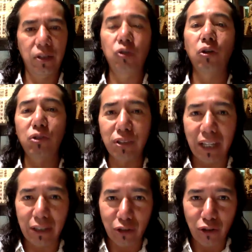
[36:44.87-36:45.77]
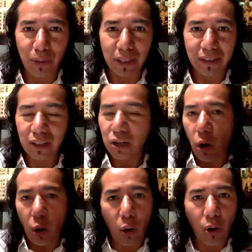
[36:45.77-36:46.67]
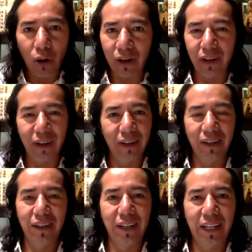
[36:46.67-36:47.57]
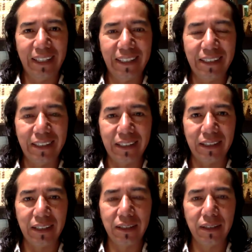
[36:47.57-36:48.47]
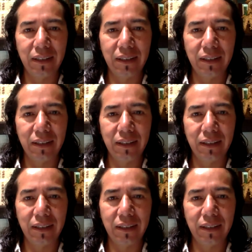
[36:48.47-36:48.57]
Not just as humans, all existence.